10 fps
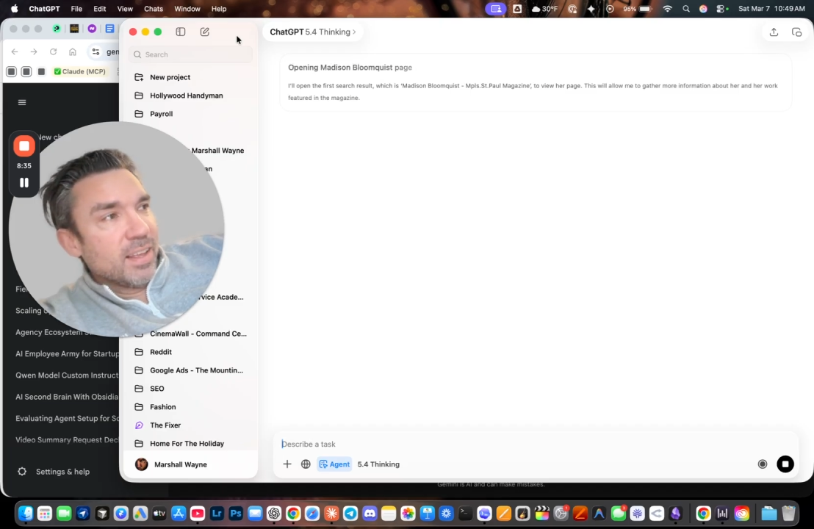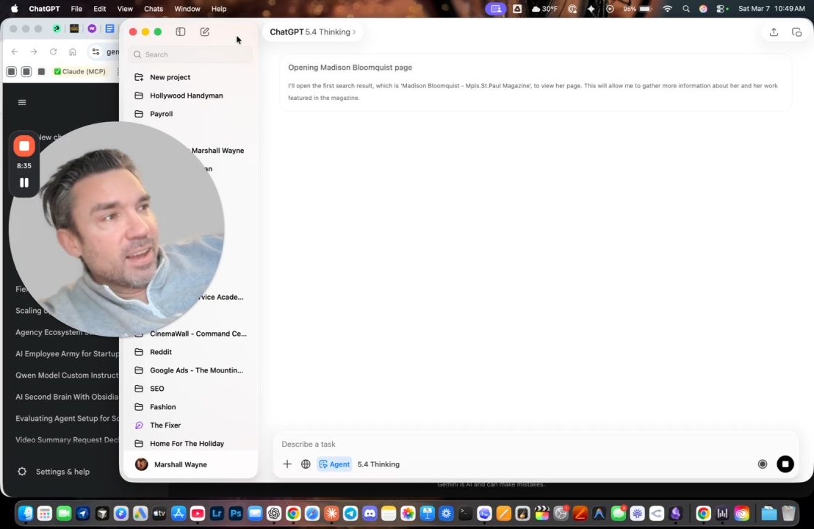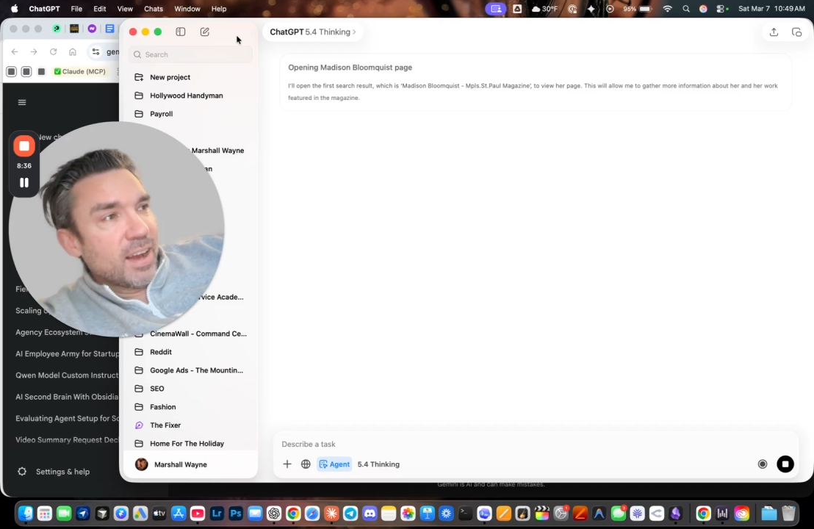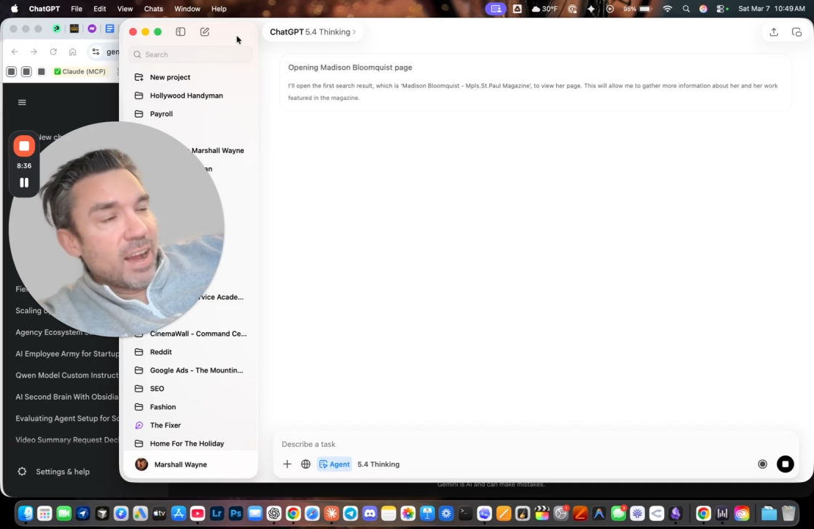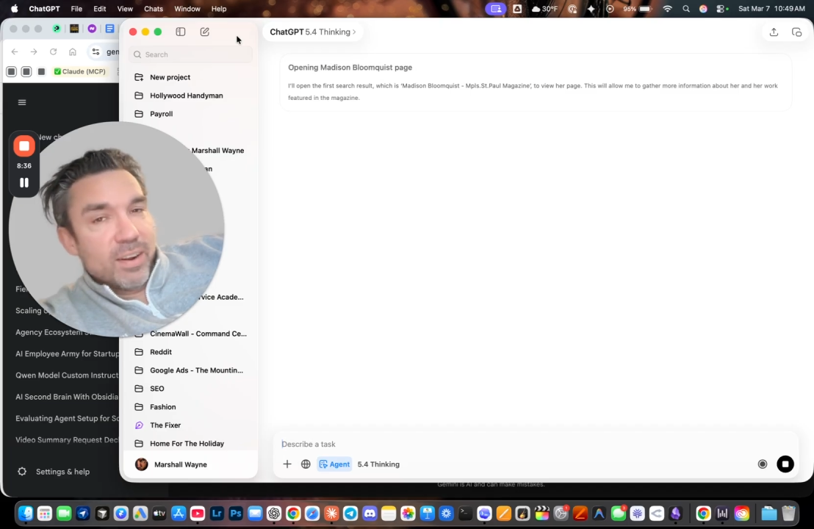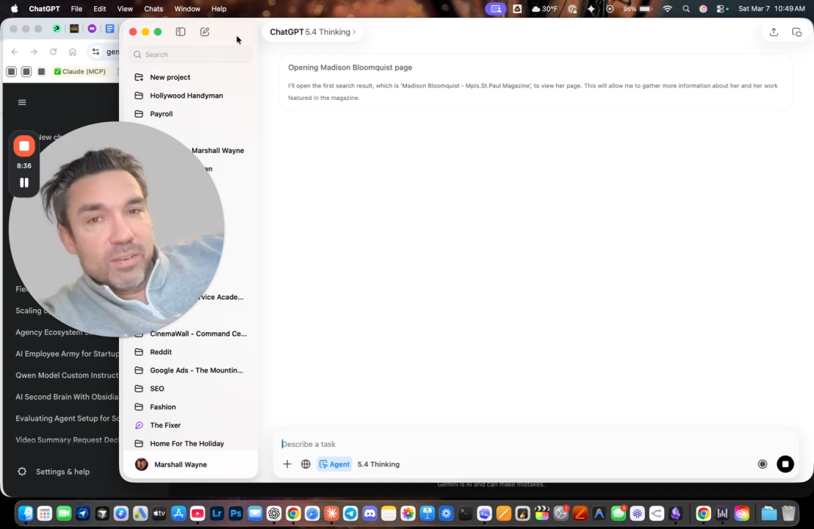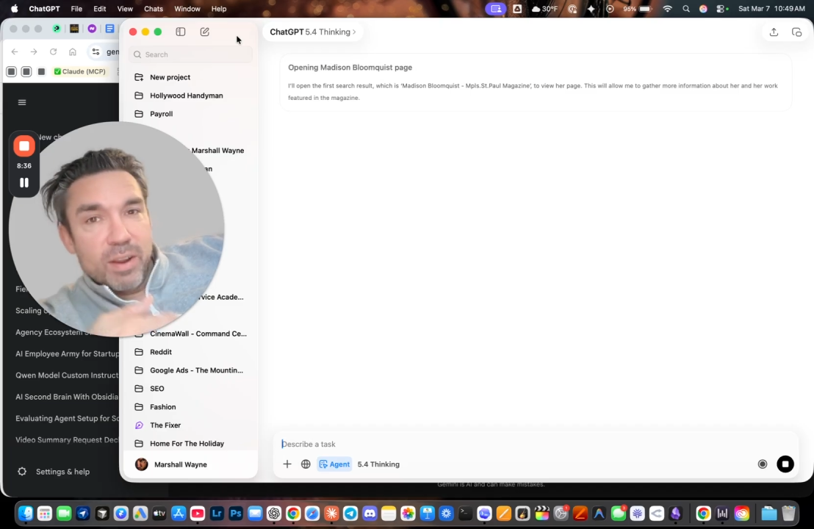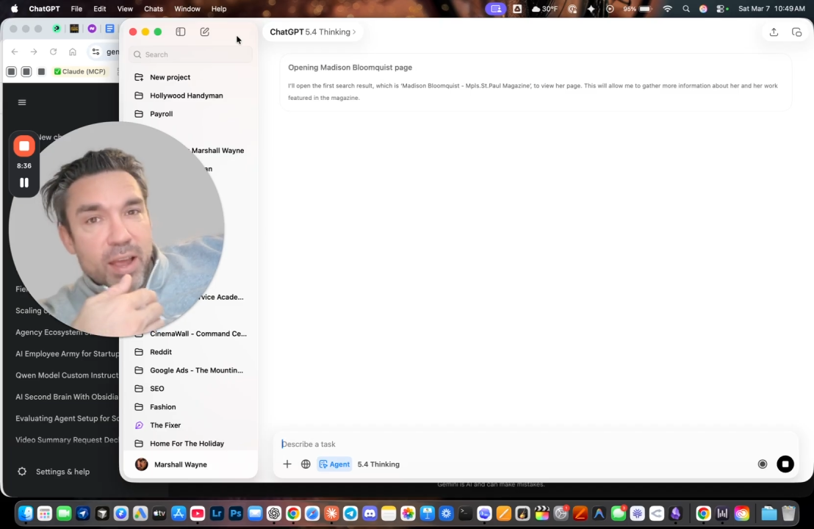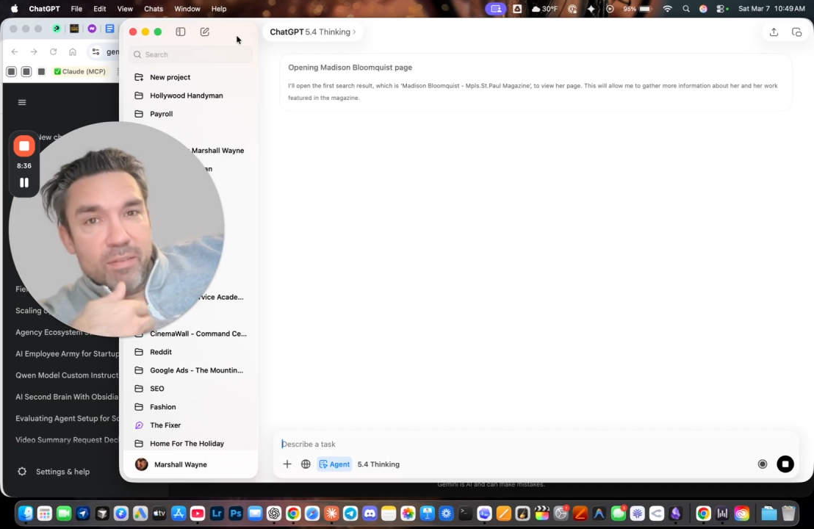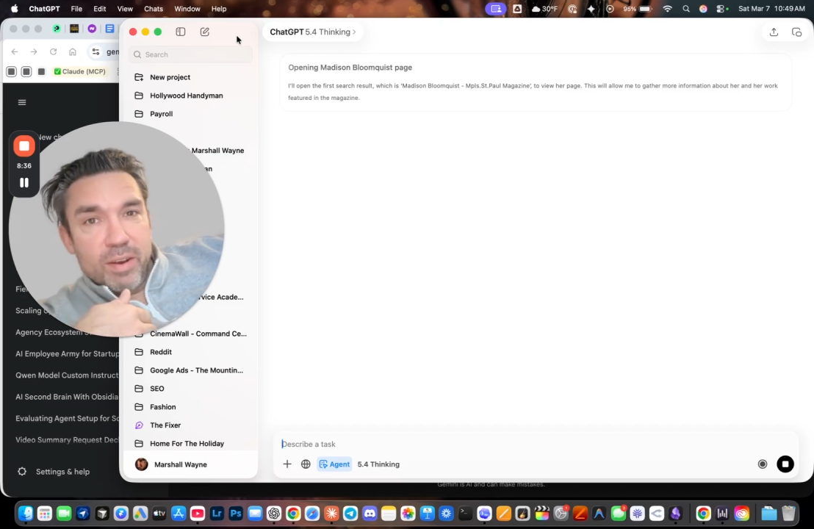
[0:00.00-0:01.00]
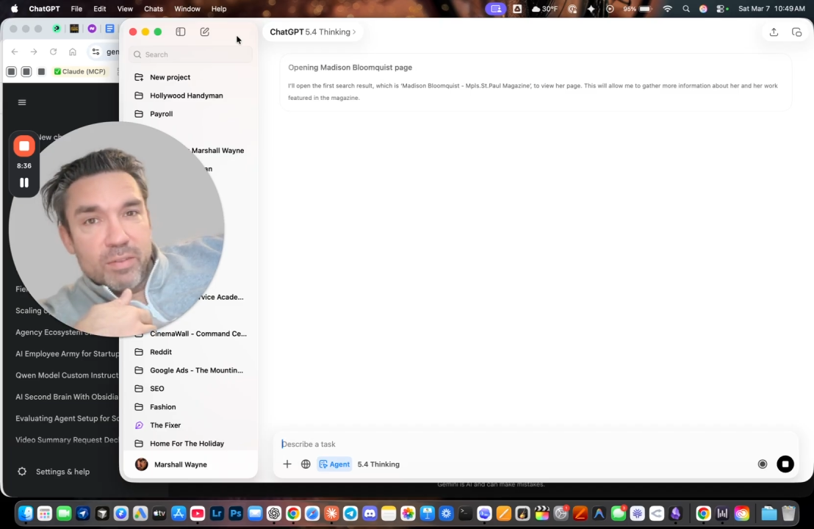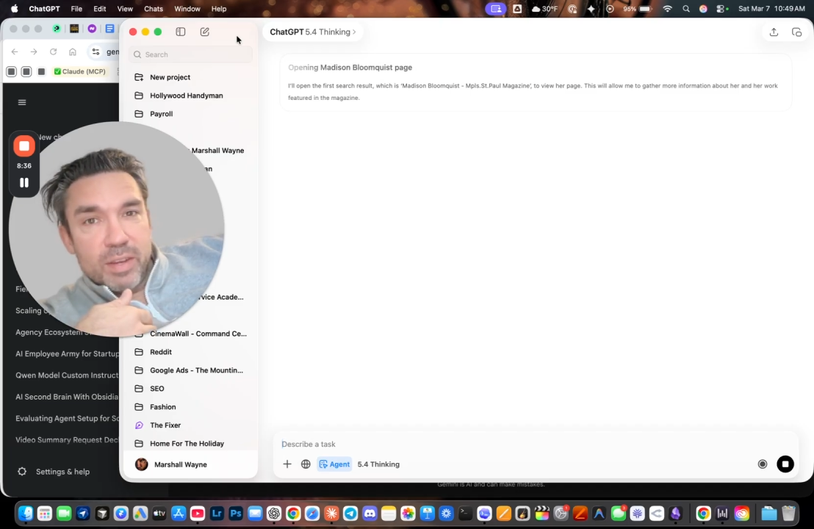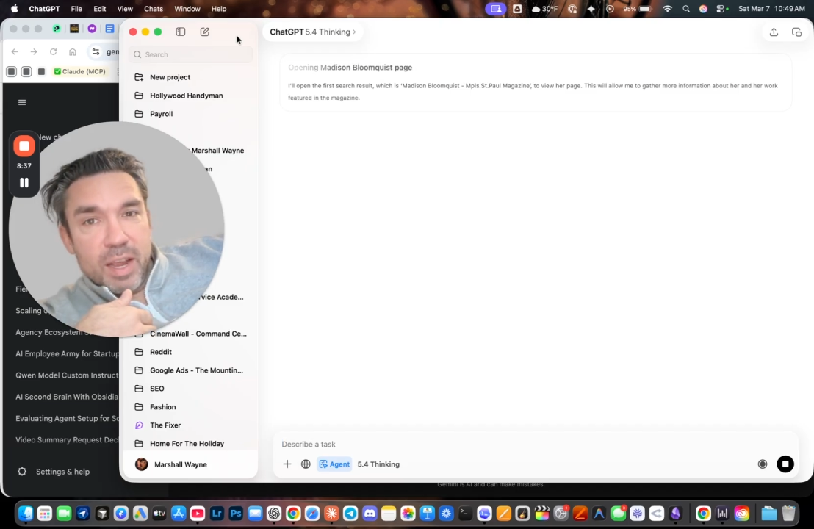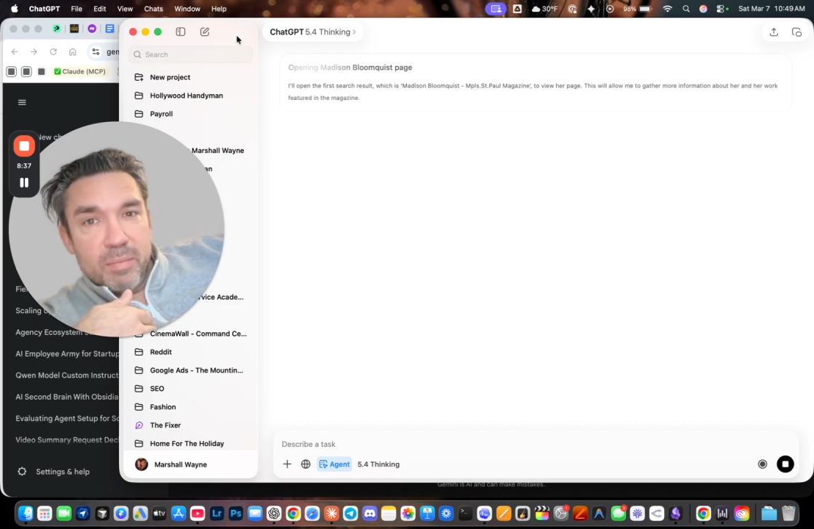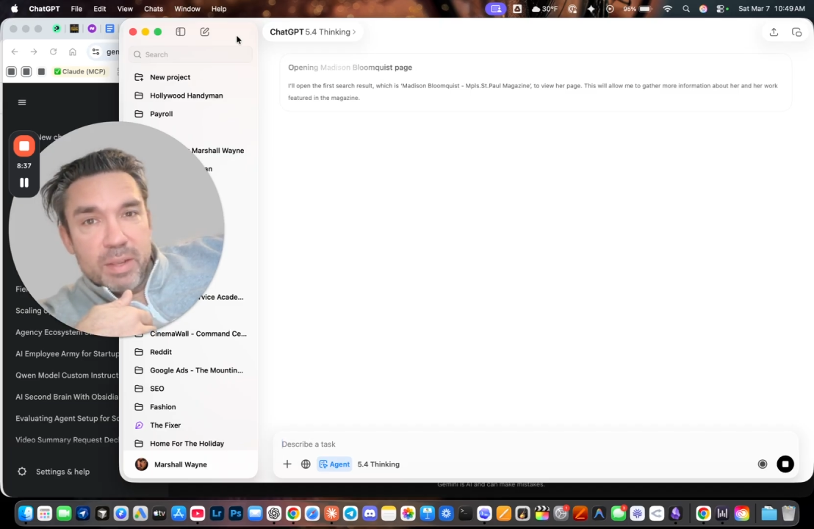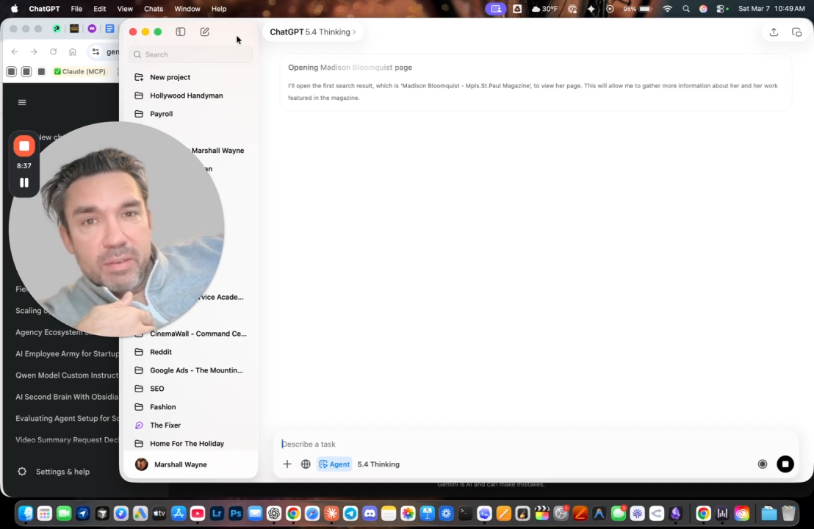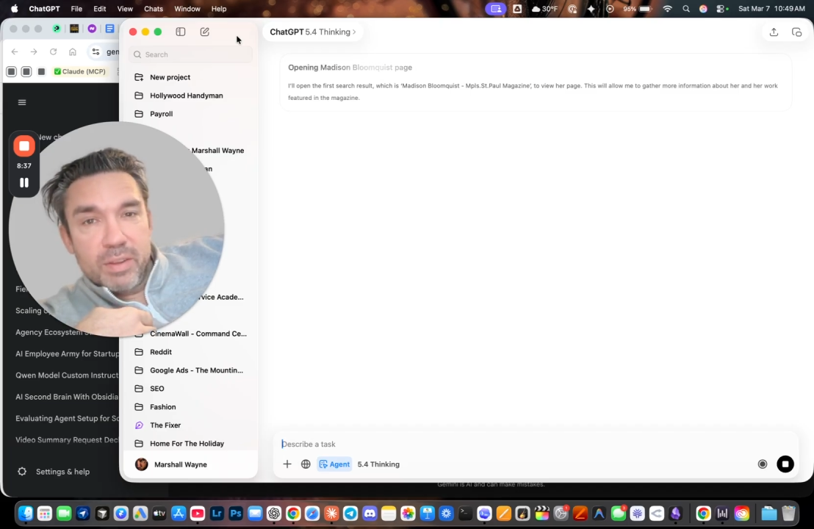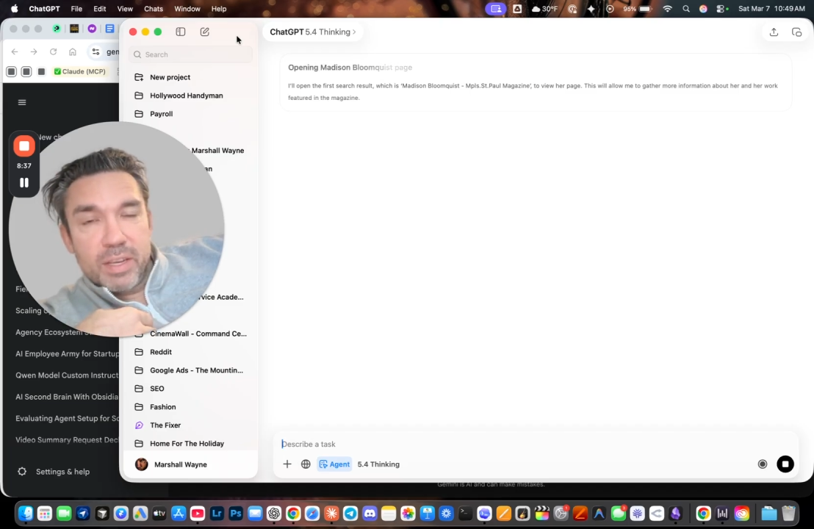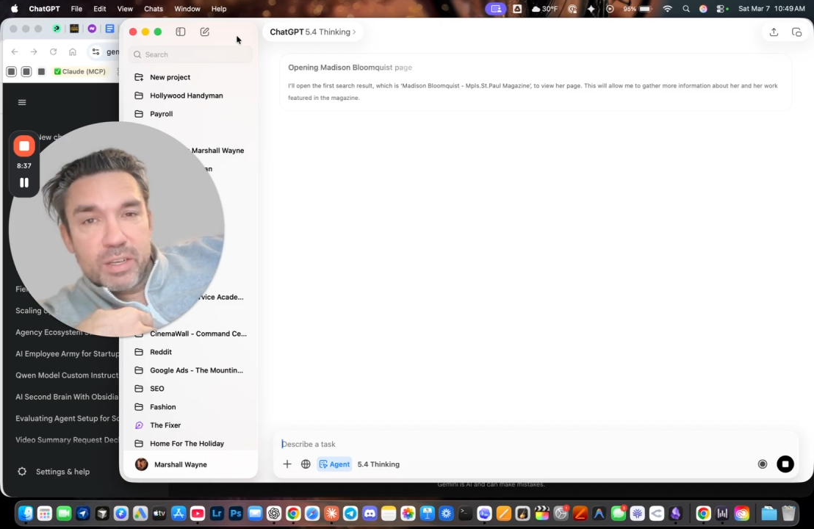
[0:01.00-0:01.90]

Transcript: I don't have enough time to even get